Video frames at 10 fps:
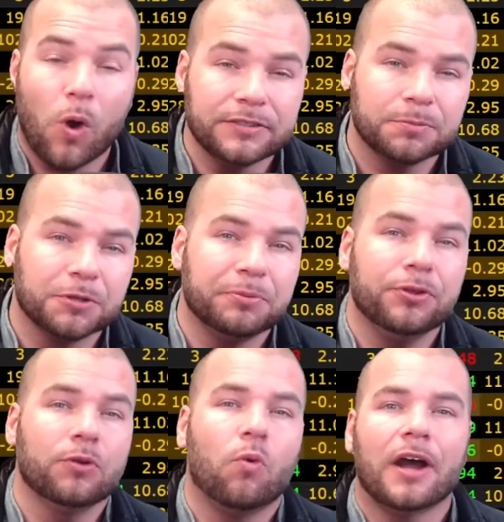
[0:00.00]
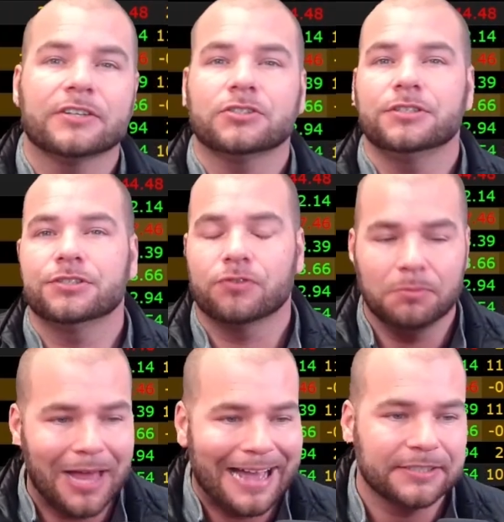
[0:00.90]
computing watch list from
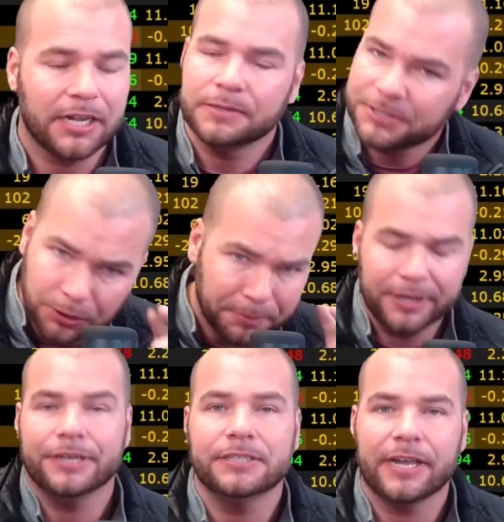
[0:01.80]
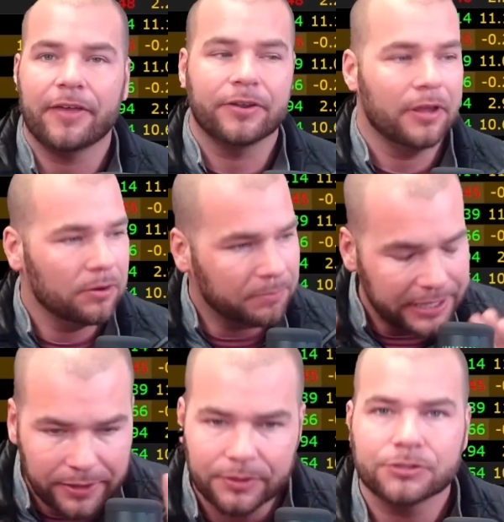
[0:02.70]
last night. Still putting it together. It'll be
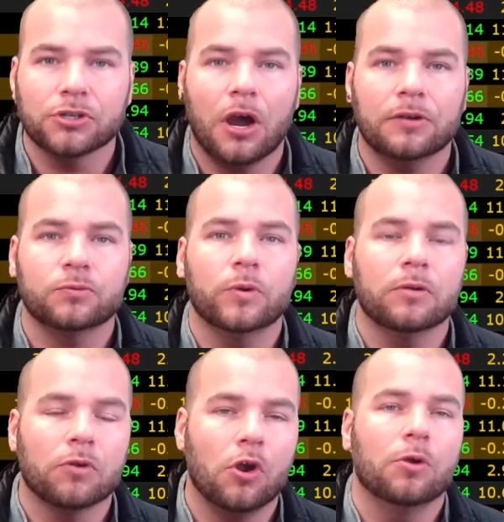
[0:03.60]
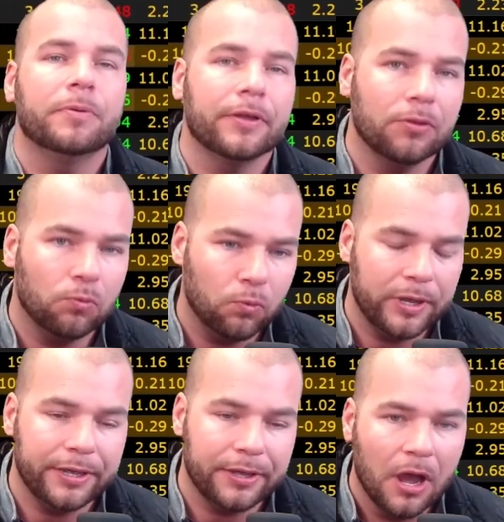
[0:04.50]
in the software. We're hoping the
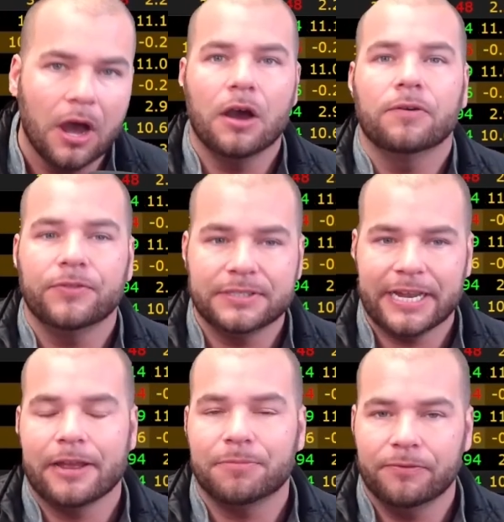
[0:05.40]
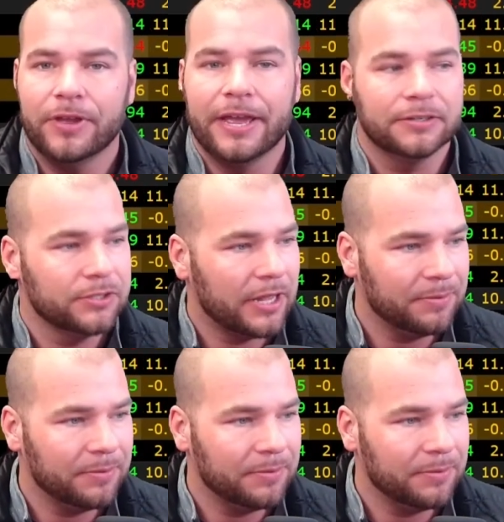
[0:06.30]
week of the Tampa event. So that'll be the